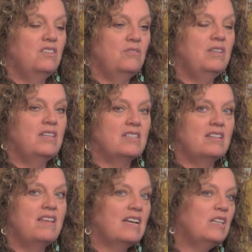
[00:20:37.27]
doing this
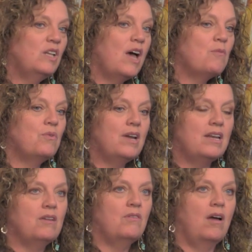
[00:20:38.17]
and then
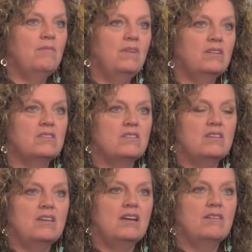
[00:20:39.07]
collaborating amongst
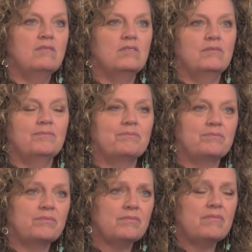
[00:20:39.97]
the
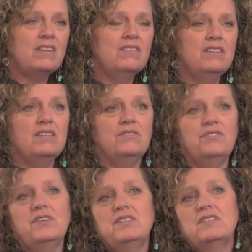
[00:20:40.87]

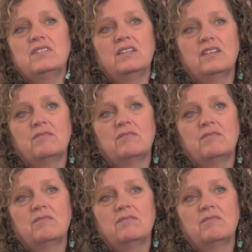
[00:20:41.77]
different